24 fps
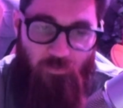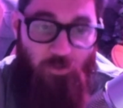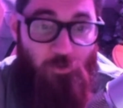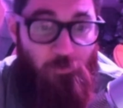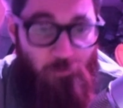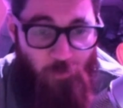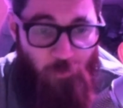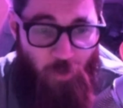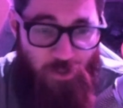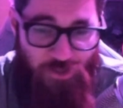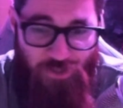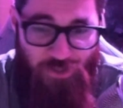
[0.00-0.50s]

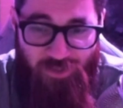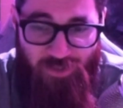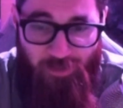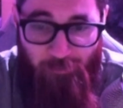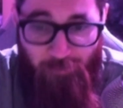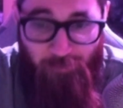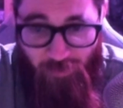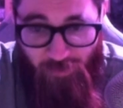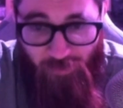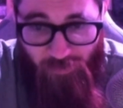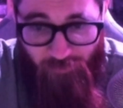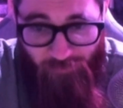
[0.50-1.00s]
Question
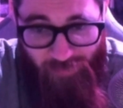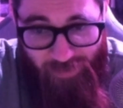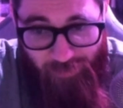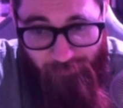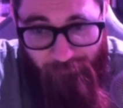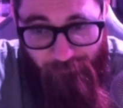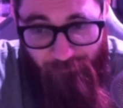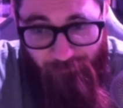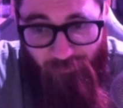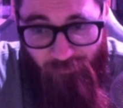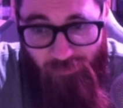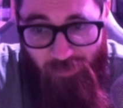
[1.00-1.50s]
number 3.
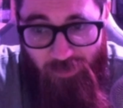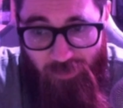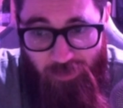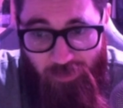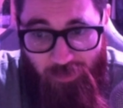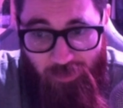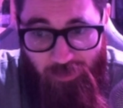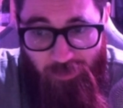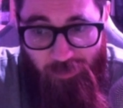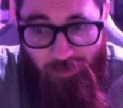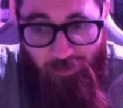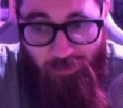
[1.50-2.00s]

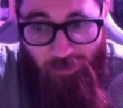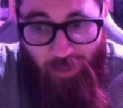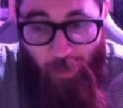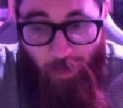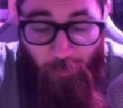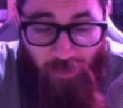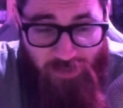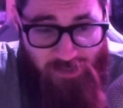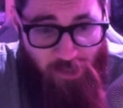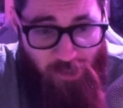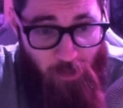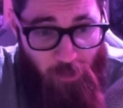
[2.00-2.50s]
I
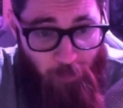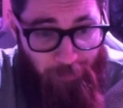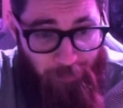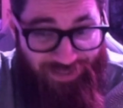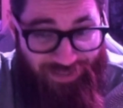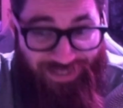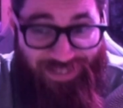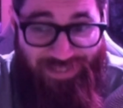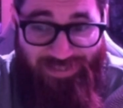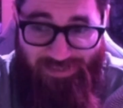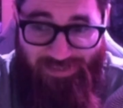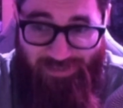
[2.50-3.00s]
want to talk
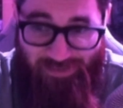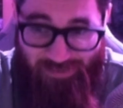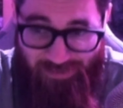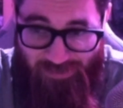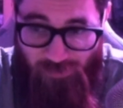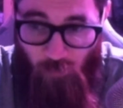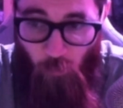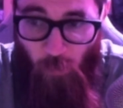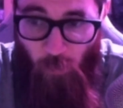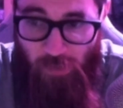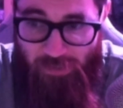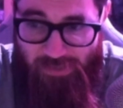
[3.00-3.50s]

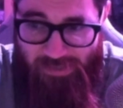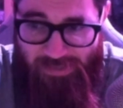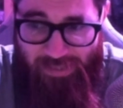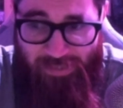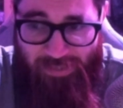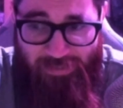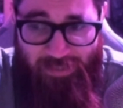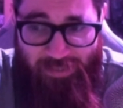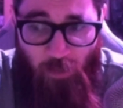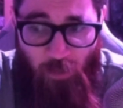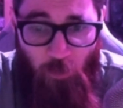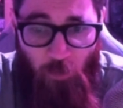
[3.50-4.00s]
places. What
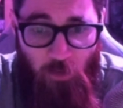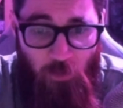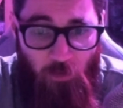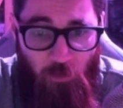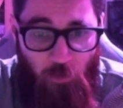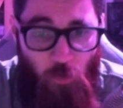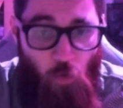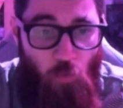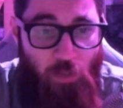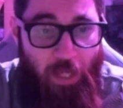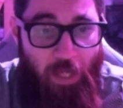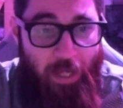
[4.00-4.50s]
standout
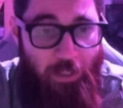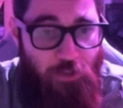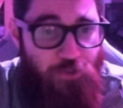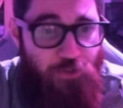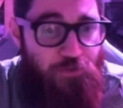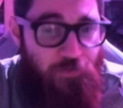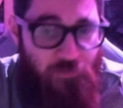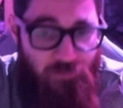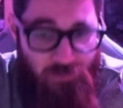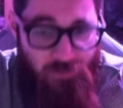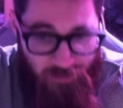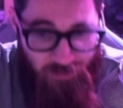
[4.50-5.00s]

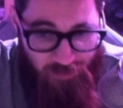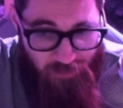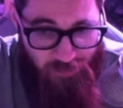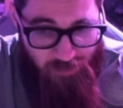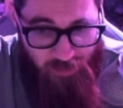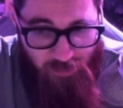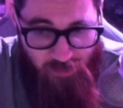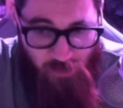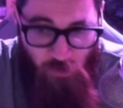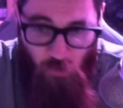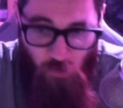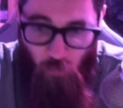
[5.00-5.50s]
locations
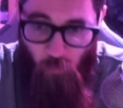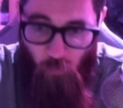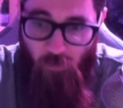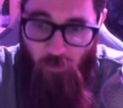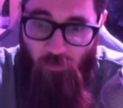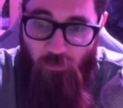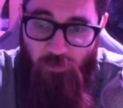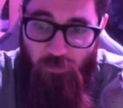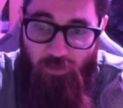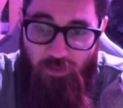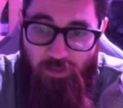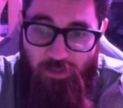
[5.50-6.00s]
exist in your
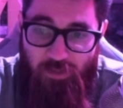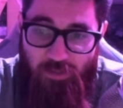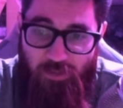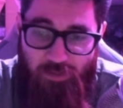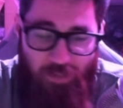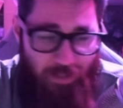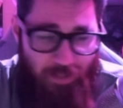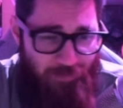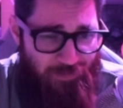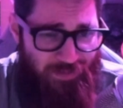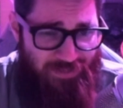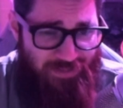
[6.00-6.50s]
world?
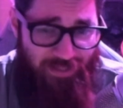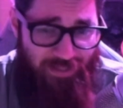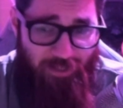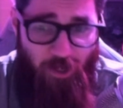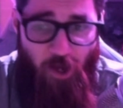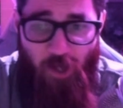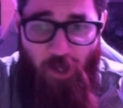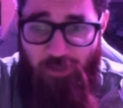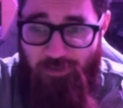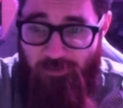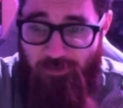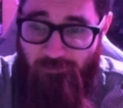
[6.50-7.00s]
Things like
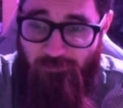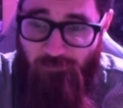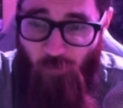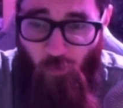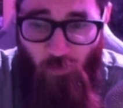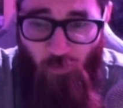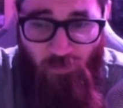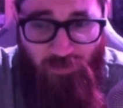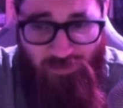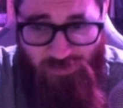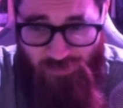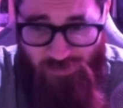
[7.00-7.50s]
haunted
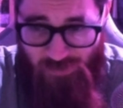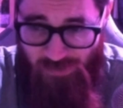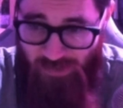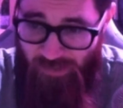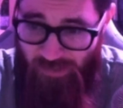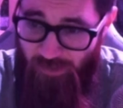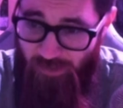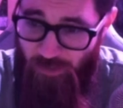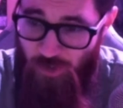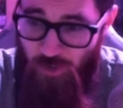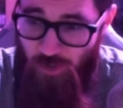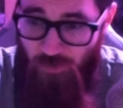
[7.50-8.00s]
forests,
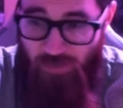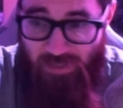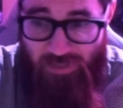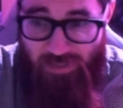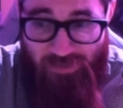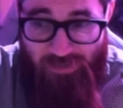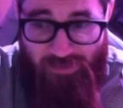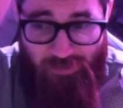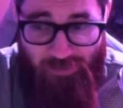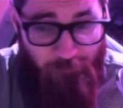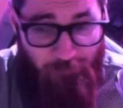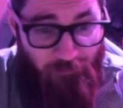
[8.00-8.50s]
singing
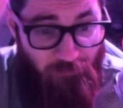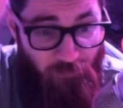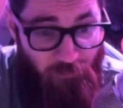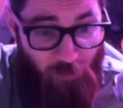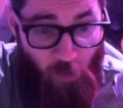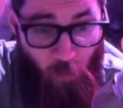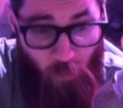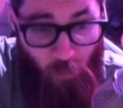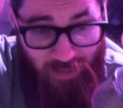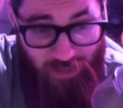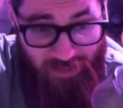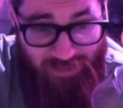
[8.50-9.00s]
trees, some
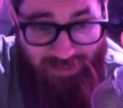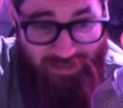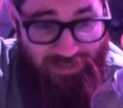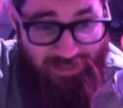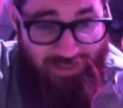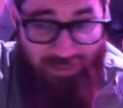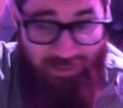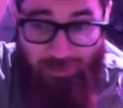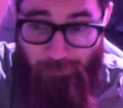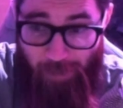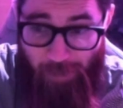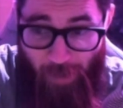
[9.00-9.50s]
floating
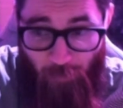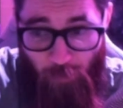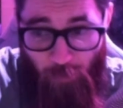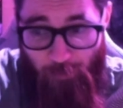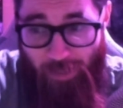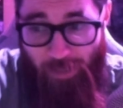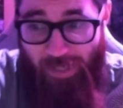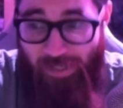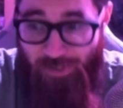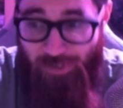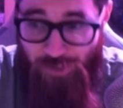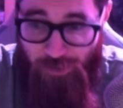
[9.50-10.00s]
city powered
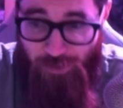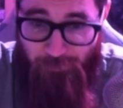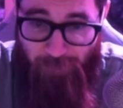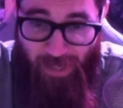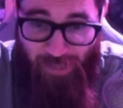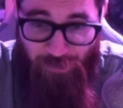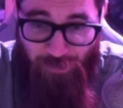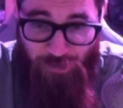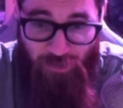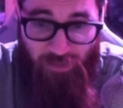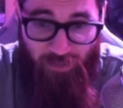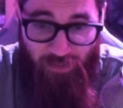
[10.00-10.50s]
by ancient
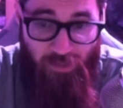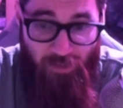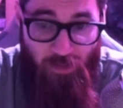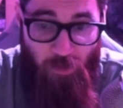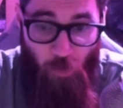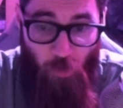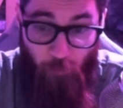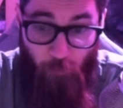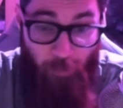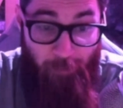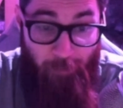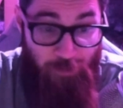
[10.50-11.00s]
magic,
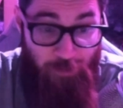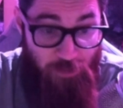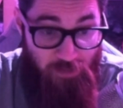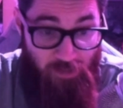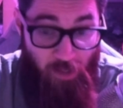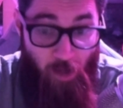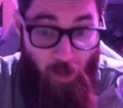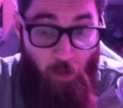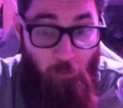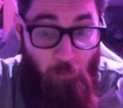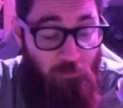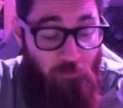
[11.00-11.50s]
or maybe
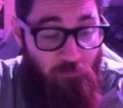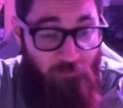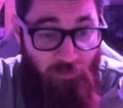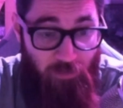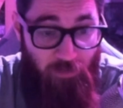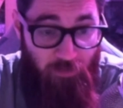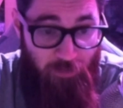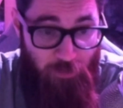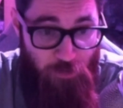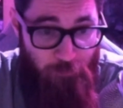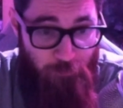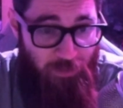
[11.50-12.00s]
just a humble
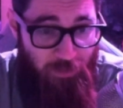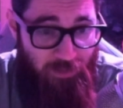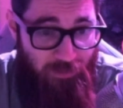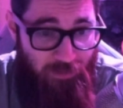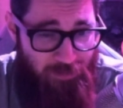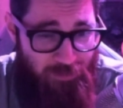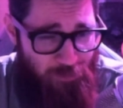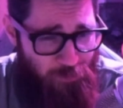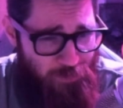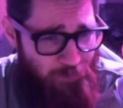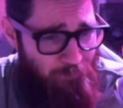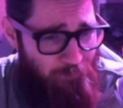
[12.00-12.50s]
village, but
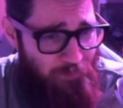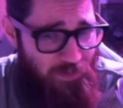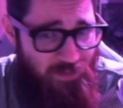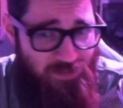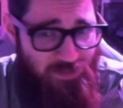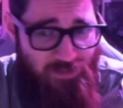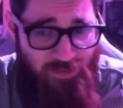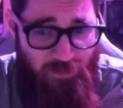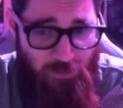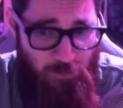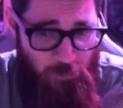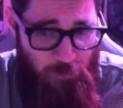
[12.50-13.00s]
there's something
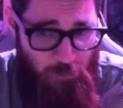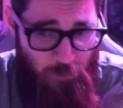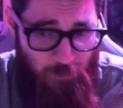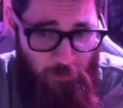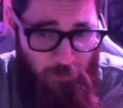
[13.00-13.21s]
sinister and